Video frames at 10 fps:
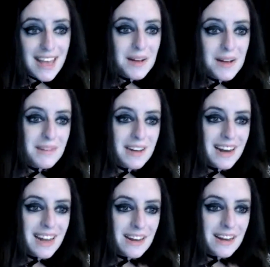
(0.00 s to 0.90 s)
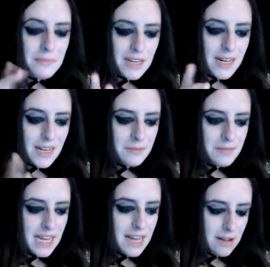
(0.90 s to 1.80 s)
But I gotta pin him
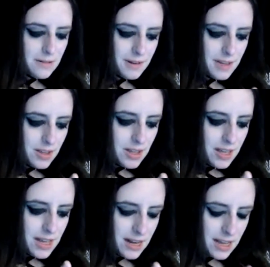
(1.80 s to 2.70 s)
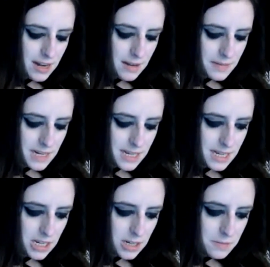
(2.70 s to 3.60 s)
down and get him to
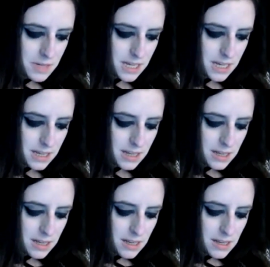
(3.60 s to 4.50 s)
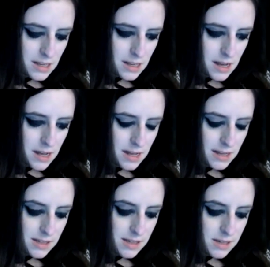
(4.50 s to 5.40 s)
teach me
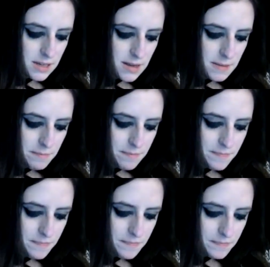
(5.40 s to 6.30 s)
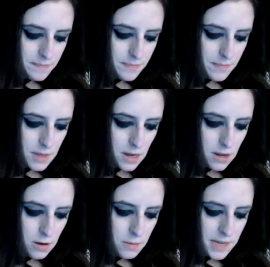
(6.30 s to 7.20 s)
some
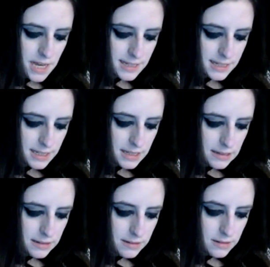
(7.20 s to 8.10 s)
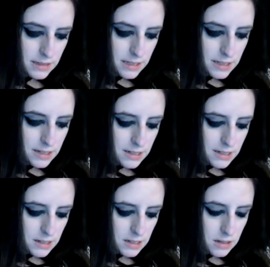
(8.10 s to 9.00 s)
OBS and
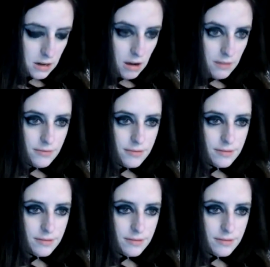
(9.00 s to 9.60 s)
stuff.